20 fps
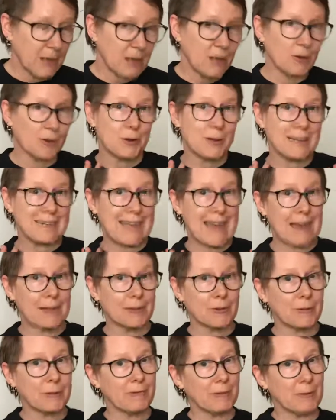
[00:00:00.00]
You can
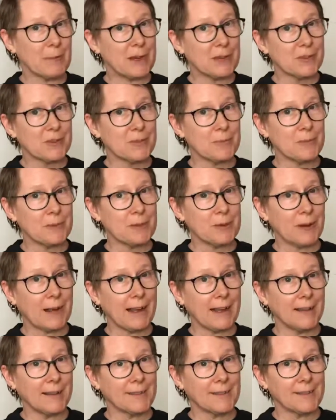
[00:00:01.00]
gather information with your
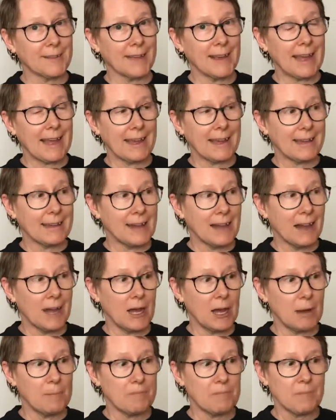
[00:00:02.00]
hands, and
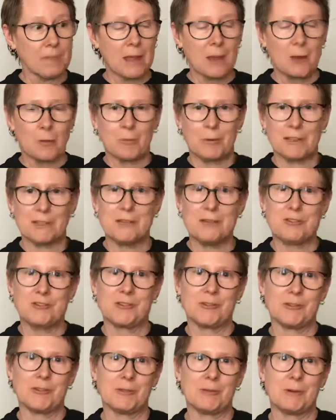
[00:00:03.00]
we teach
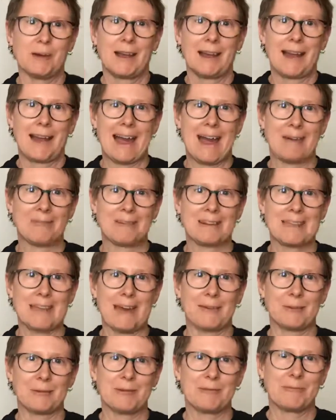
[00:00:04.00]
you how to
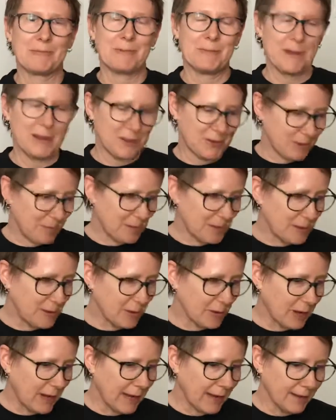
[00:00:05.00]
gather information with
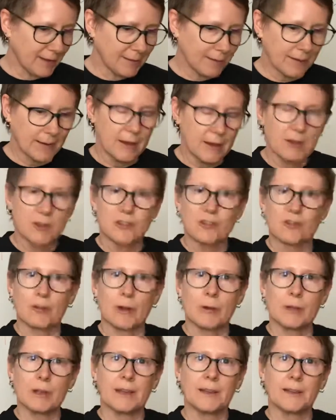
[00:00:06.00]
your hands.
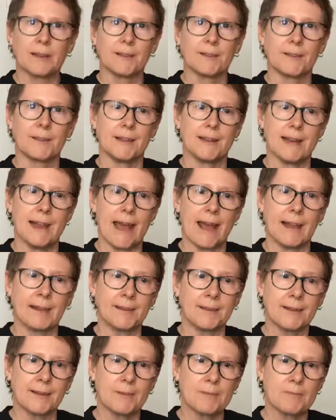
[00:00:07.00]
Stroking is the next